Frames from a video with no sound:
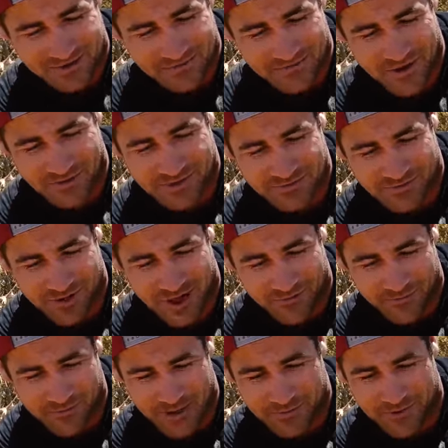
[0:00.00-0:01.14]
I felt him
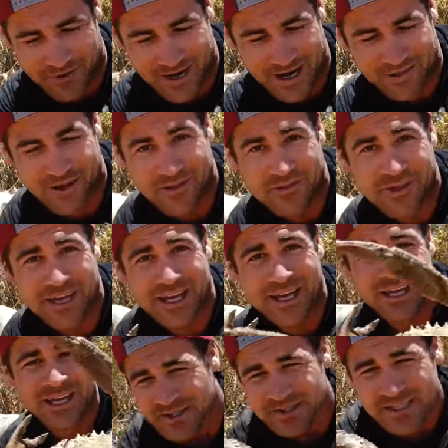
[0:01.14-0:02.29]
like wrap around like
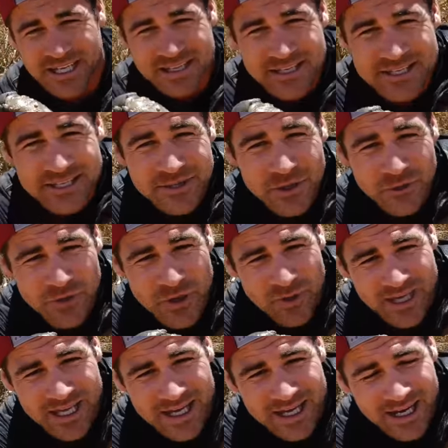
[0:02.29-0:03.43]
there. You see this little nipper
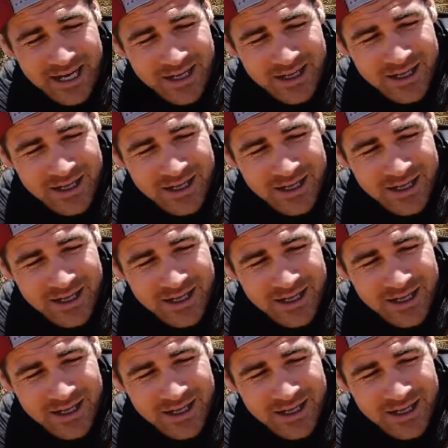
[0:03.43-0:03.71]
here?